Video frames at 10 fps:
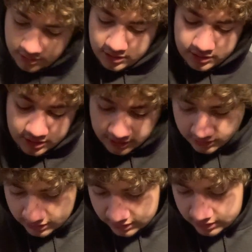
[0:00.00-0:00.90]
Then I
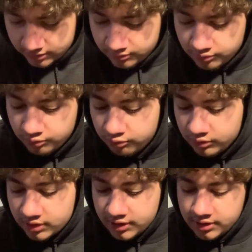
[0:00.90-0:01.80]
got
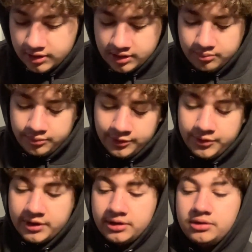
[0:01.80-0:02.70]
one in
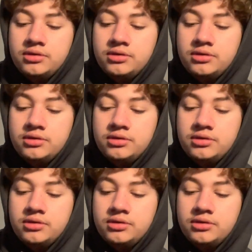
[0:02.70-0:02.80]
bluegill.